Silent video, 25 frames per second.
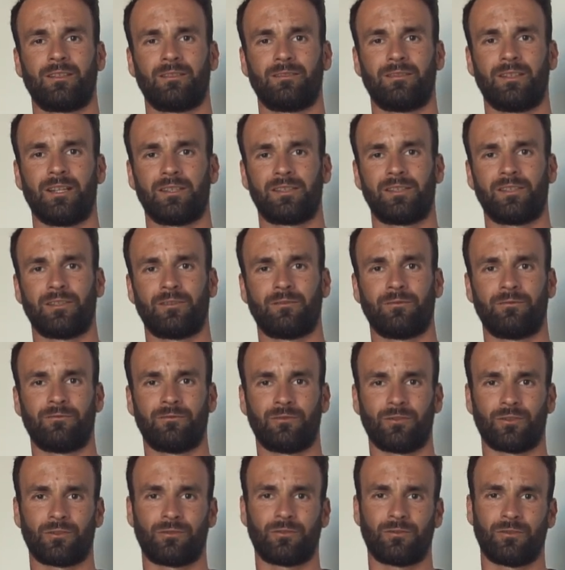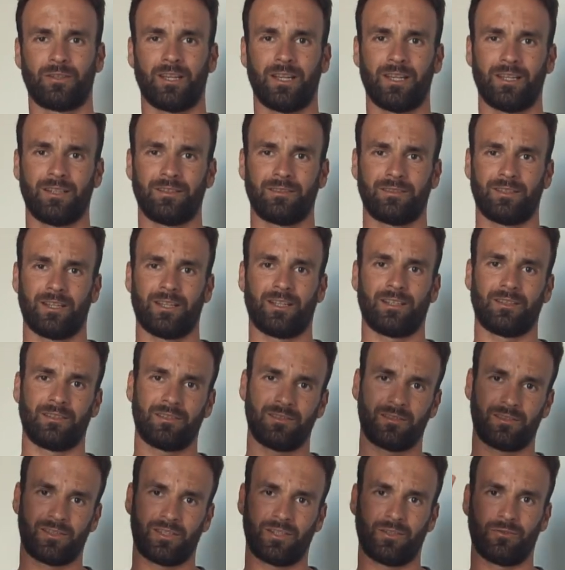That's it for today,
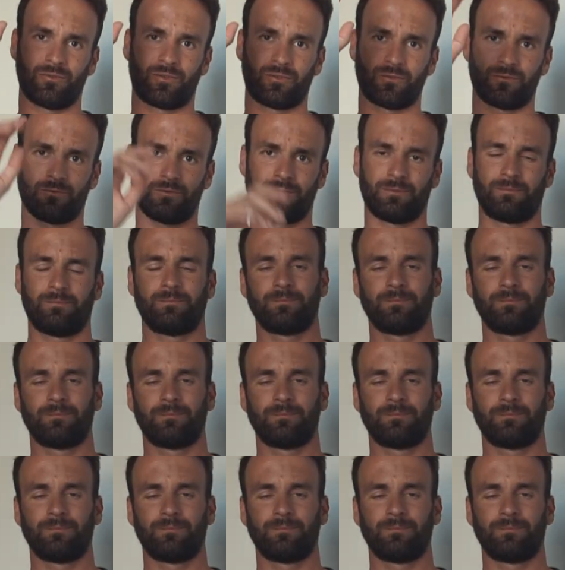and see you soon.